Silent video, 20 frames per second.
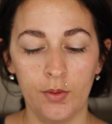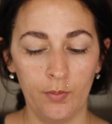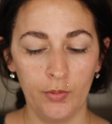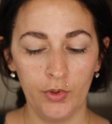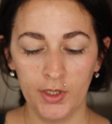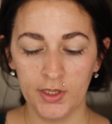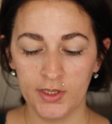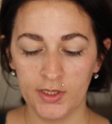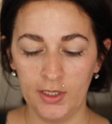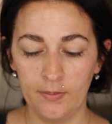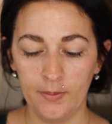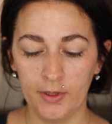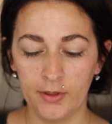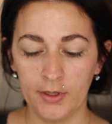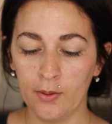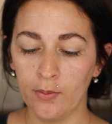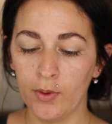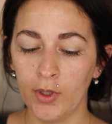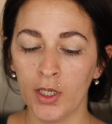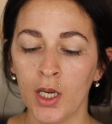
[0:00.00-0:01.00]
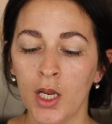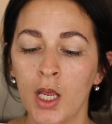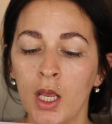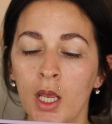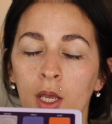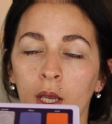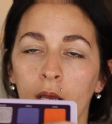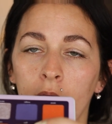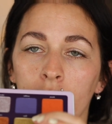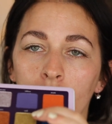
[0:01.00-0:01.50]
I'm really excited about that one.
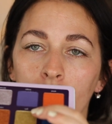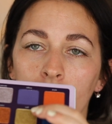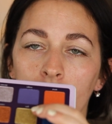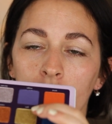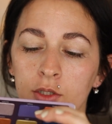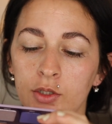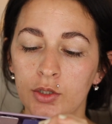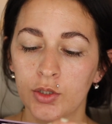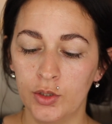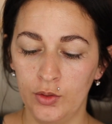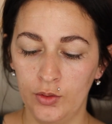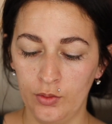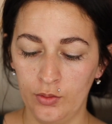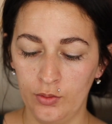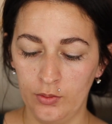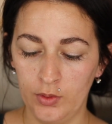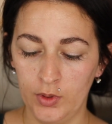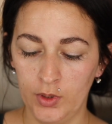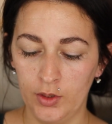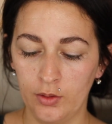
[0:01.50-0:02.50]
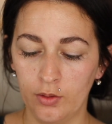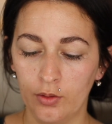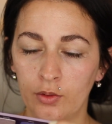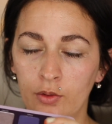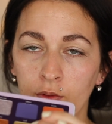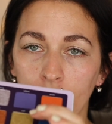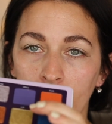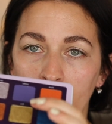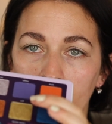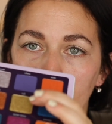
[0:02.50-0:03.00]
And then we're gonna do
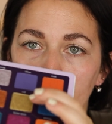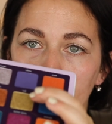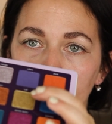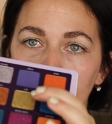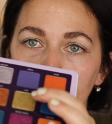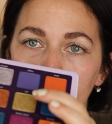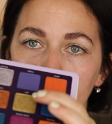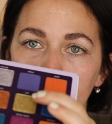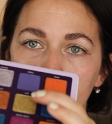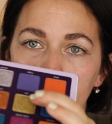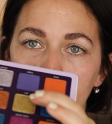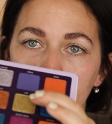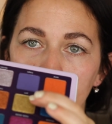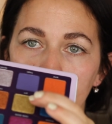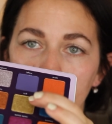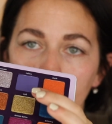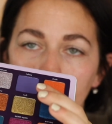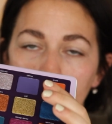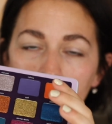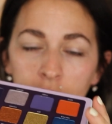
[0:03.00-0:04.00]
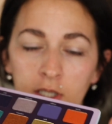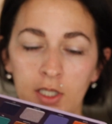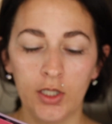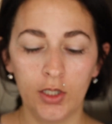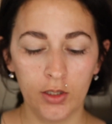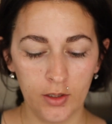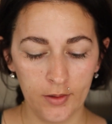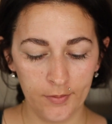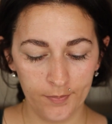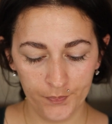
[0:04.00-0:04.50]
Grin, which is this one right
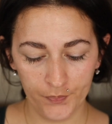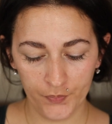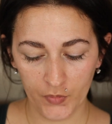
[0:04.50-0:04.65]
here.